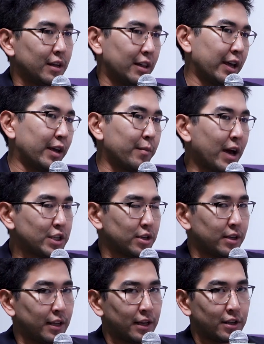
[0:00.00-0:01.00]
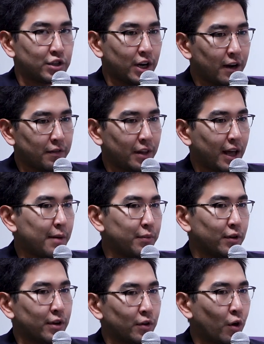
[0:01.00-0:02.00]
Like imagine in a travel app,
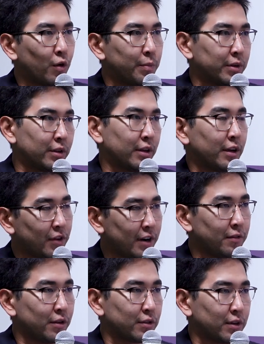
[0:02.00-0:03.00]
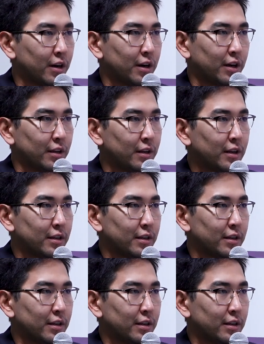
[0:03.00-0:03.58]
you can open a Revolut card,